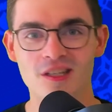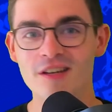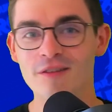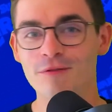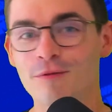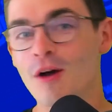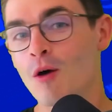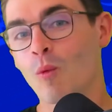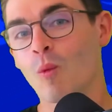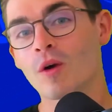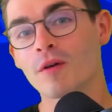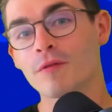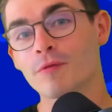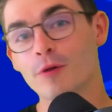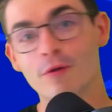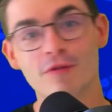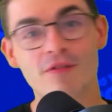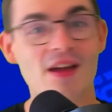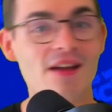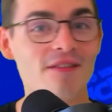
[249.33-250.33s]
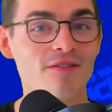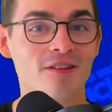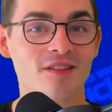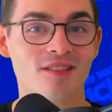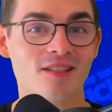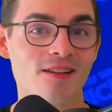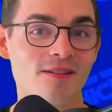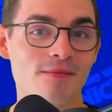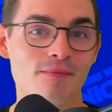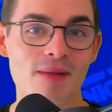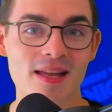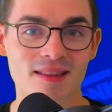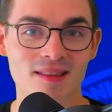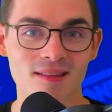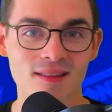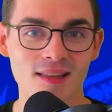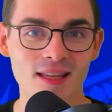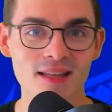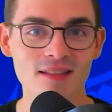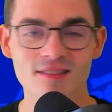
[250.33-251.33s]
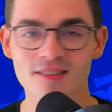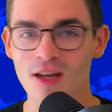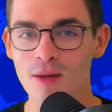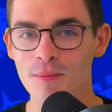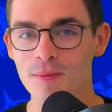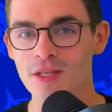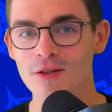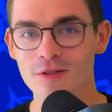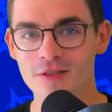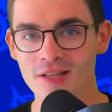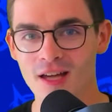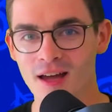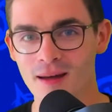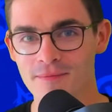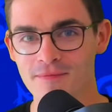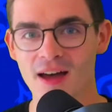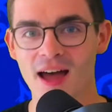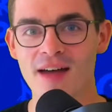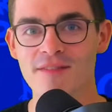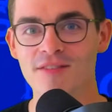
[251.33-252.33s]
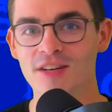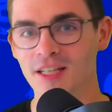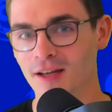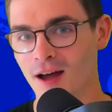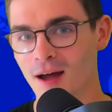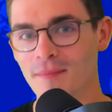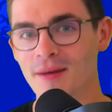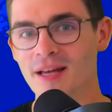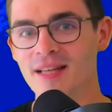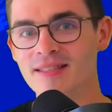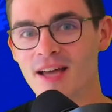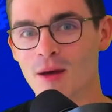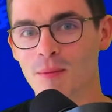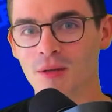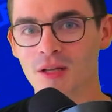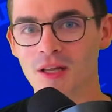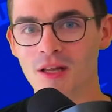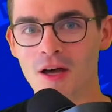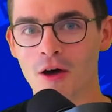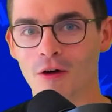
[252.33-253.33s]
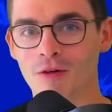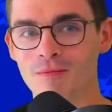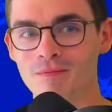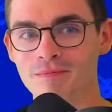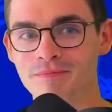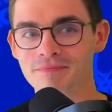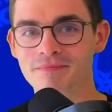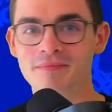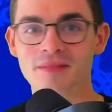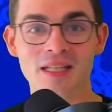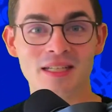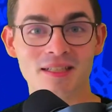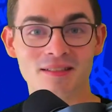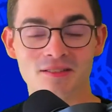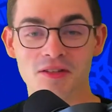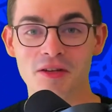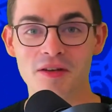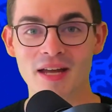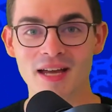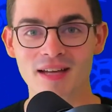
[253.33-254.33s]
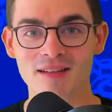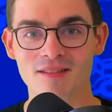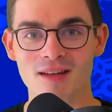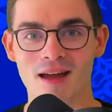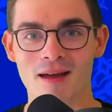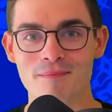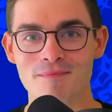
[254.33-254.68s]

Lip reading: If one of your favorites didn't make the list, tell me your top 5 in a comment down below. See you next time.